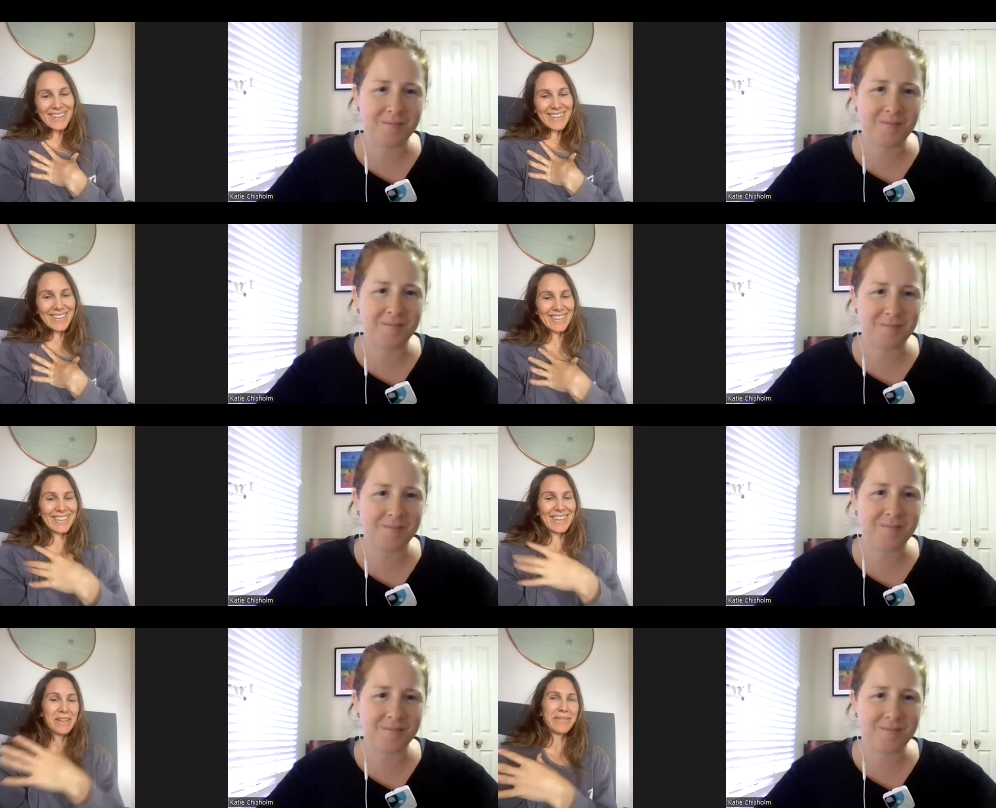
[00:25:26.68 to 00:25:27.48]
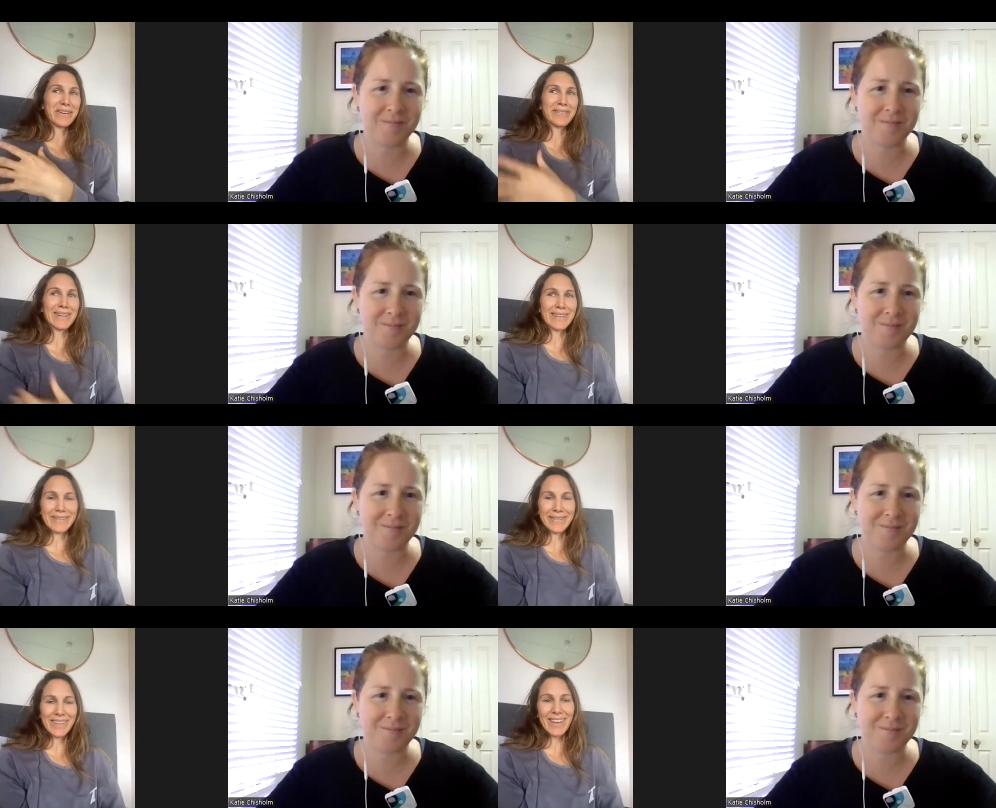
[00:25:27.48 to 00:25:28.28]
Speaker 1: they won't really
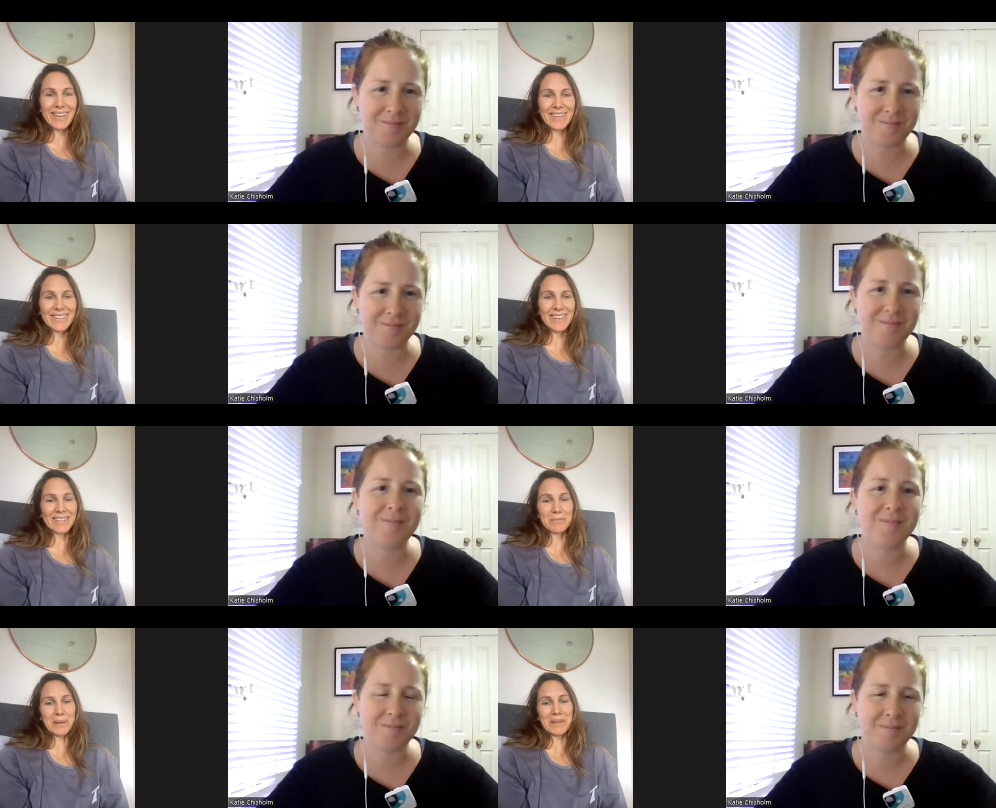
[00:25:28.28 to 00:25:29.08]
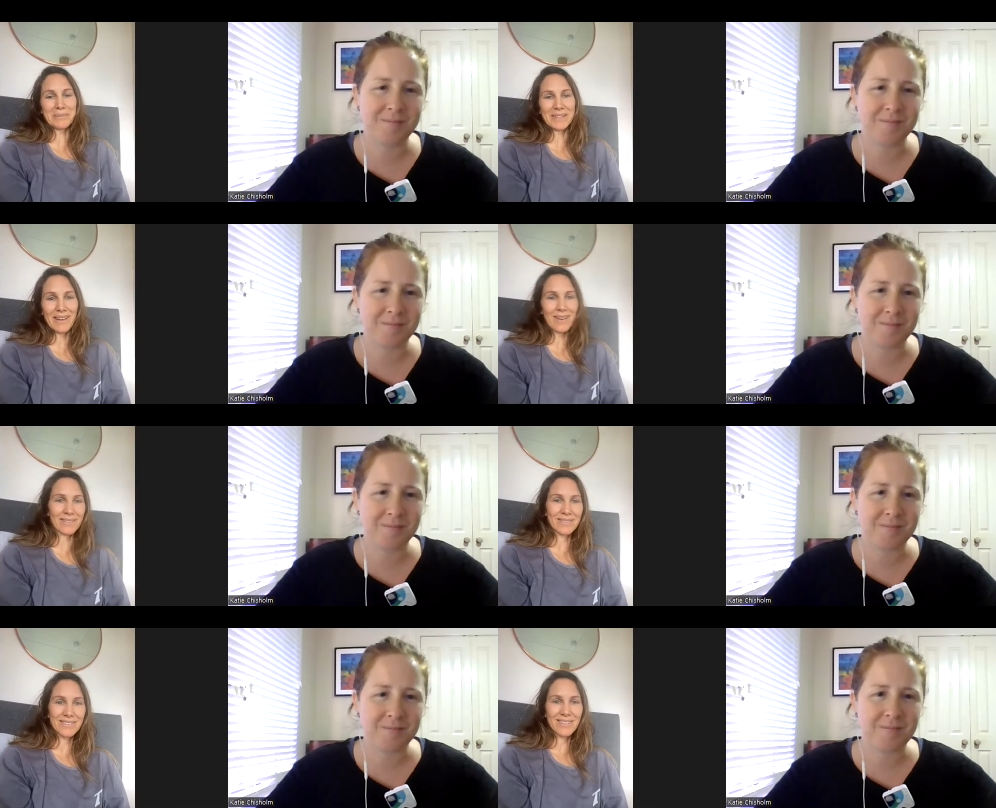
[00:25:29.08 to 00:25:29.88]
do that because they just be
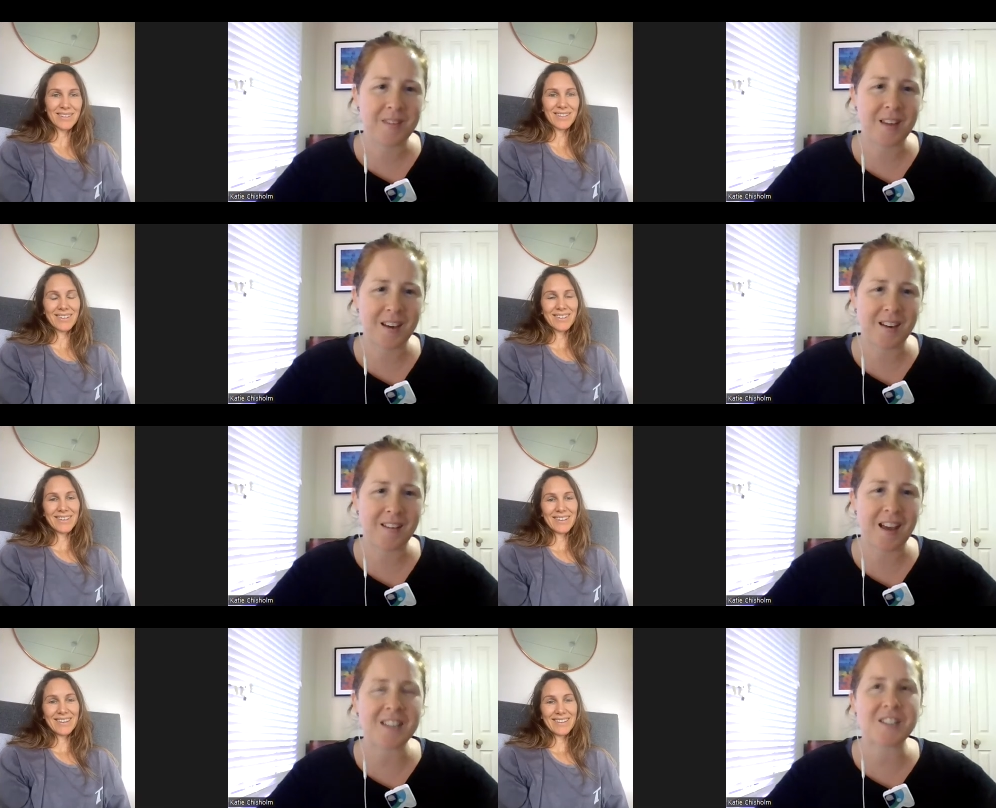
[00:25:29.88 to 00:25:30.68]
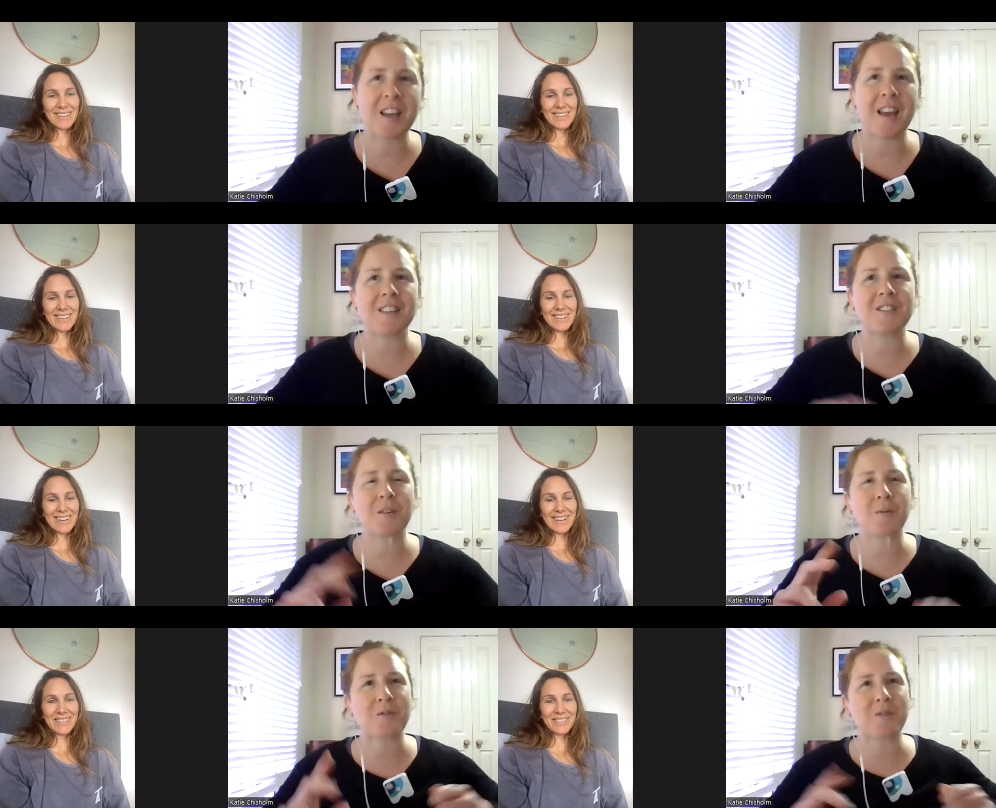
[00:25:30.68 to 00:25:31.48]
themselves.
Speaker 2: Yeah, and and
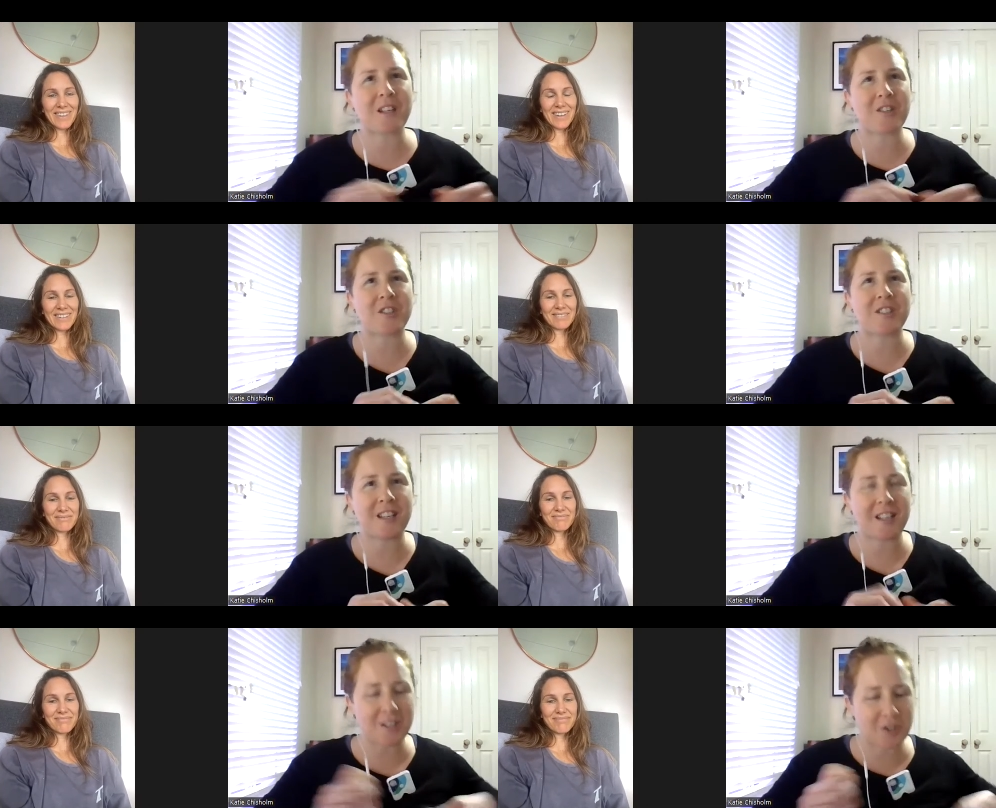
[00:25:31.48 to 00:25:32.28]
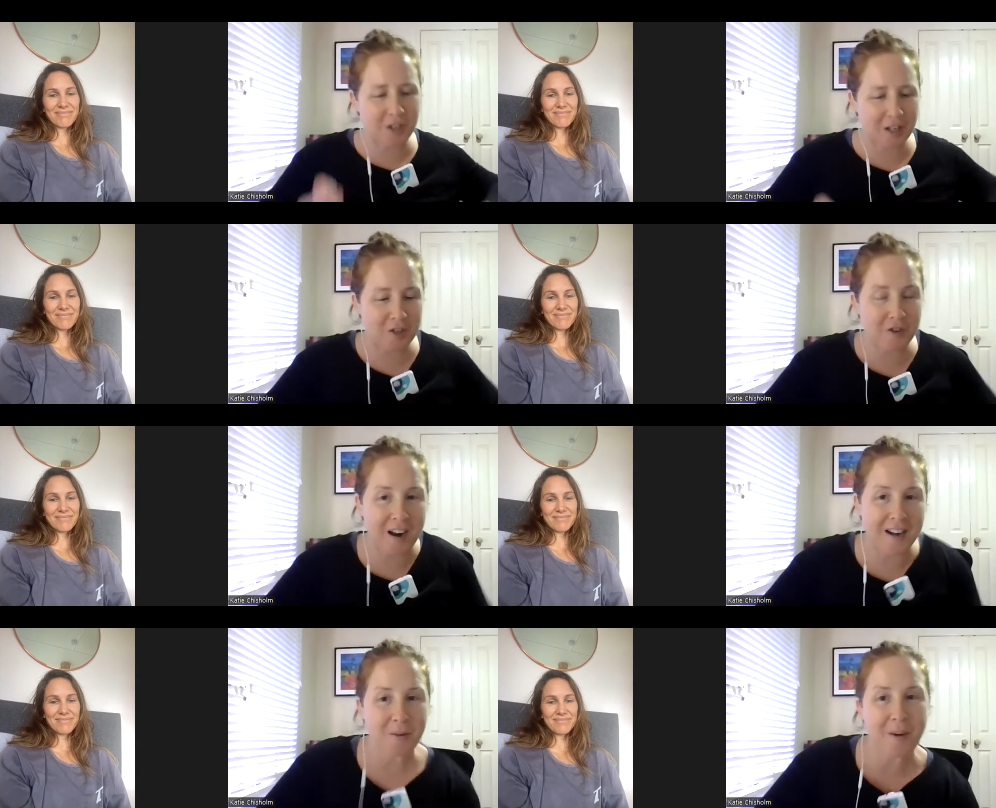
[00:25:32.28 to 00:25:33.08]
it was really interesting in a in a
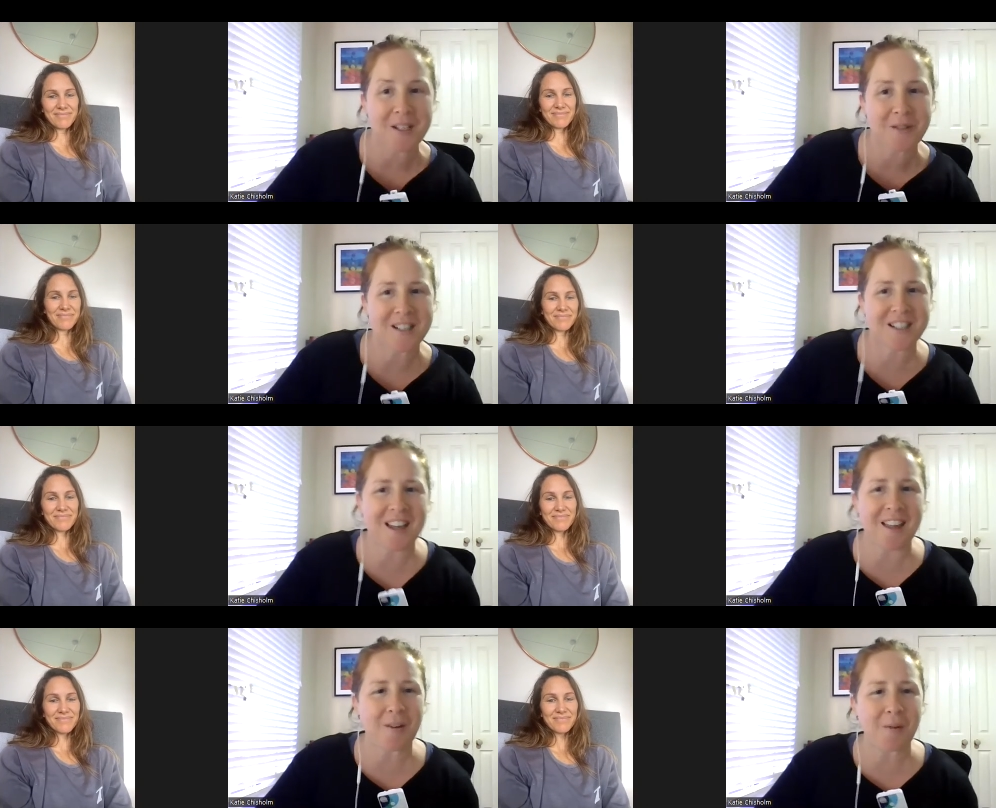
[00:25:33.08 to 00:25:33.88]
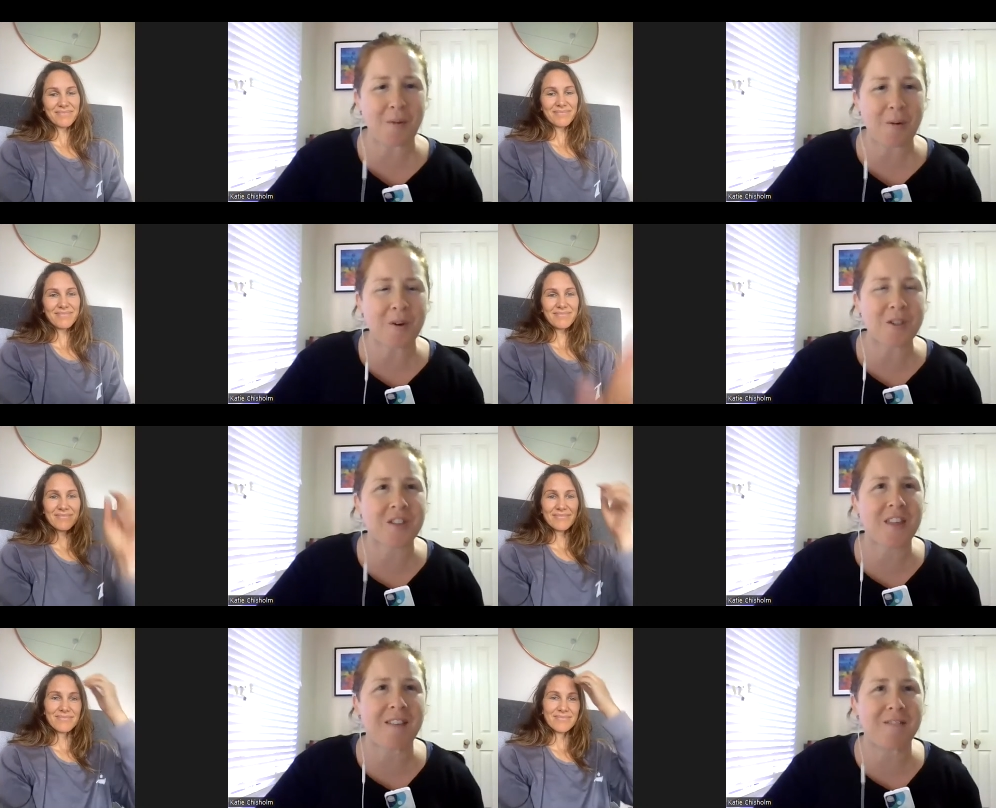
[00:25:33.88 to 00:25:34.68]
training we're doing mm. together when we
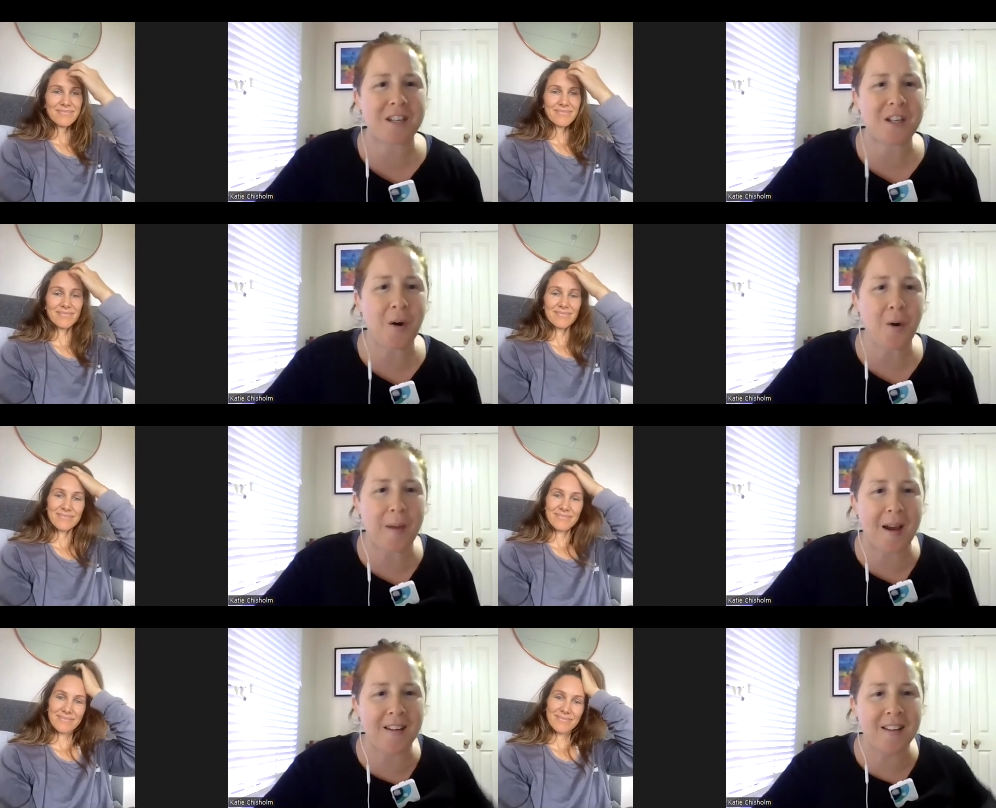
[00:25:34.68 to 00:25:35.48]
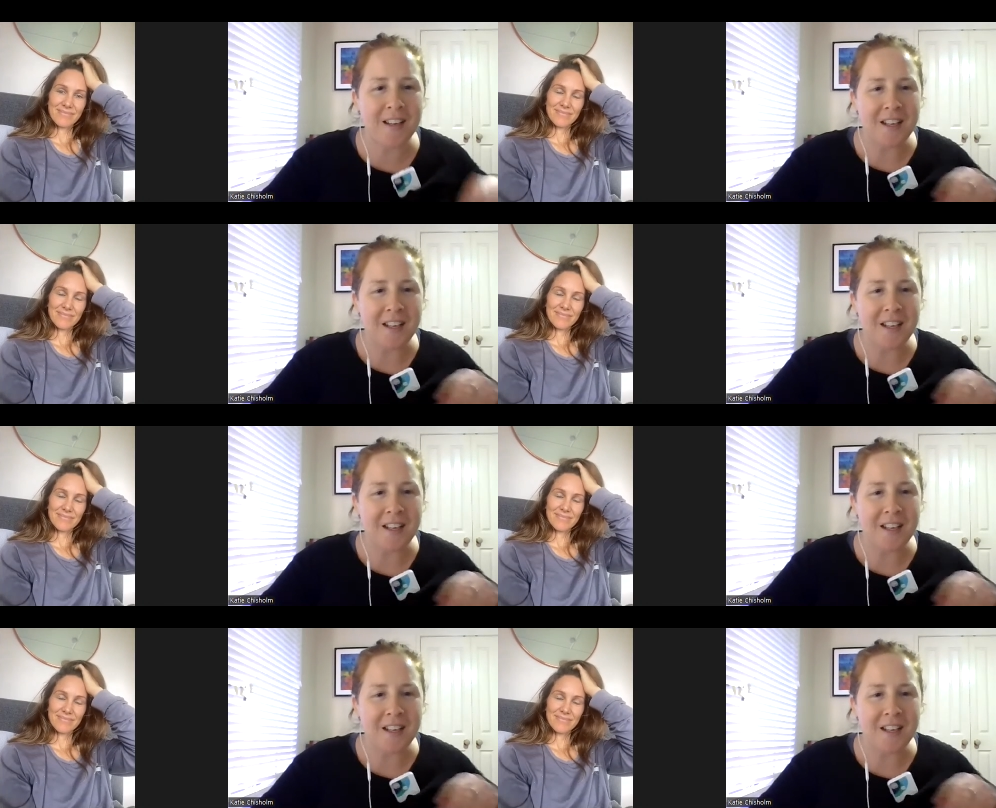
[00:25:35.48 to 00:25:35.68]
watched that video about